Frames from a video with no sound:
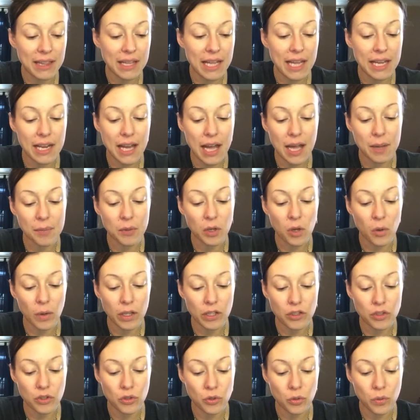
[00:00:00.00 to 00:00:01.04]
and then I'm
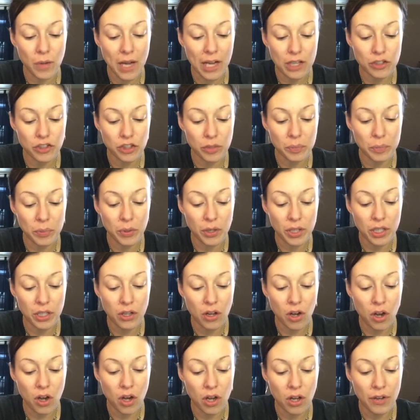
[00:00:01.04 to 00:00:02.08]
going to actually put
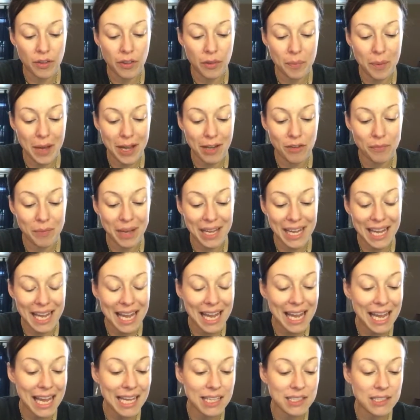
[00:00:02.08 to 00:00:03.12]
it on the back of my
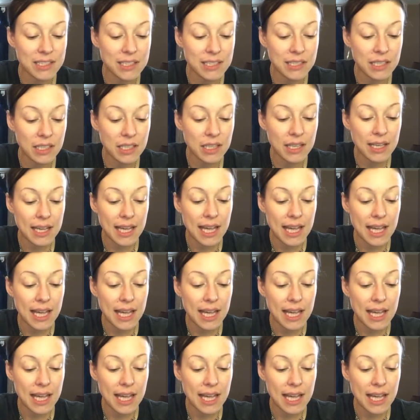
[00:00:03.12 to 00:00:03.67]
hand.